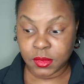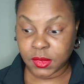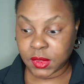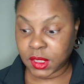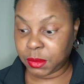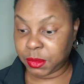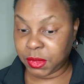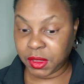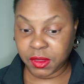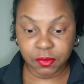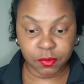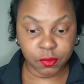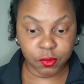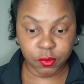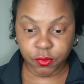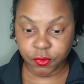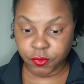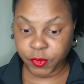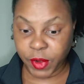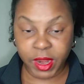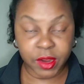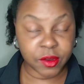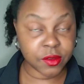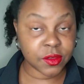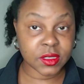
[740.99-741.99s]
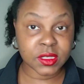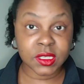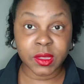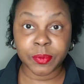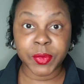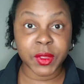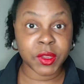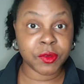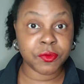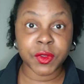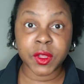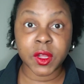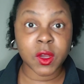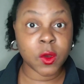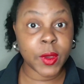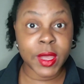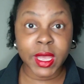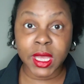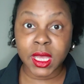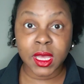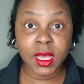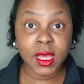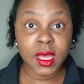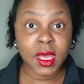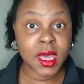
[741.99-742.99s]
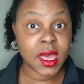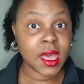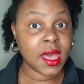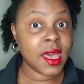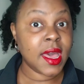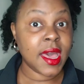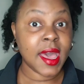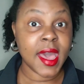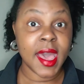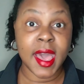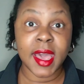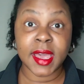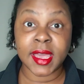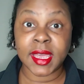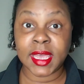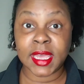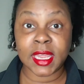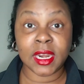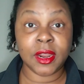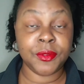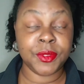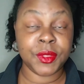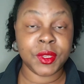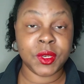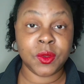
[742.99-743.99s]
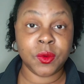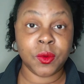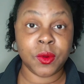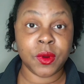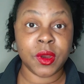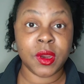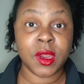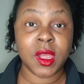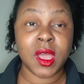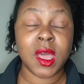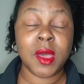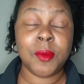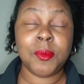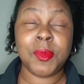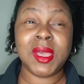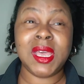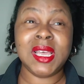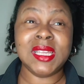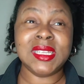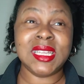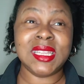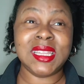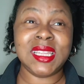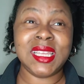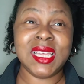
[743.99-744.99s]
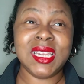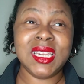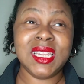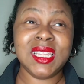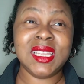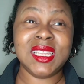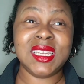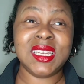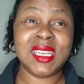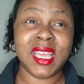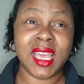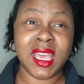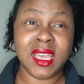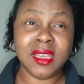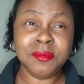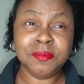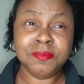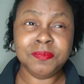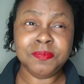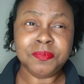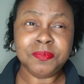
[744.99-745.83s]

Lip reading: Let me write something real quick and get out the door. Because at the end of the day,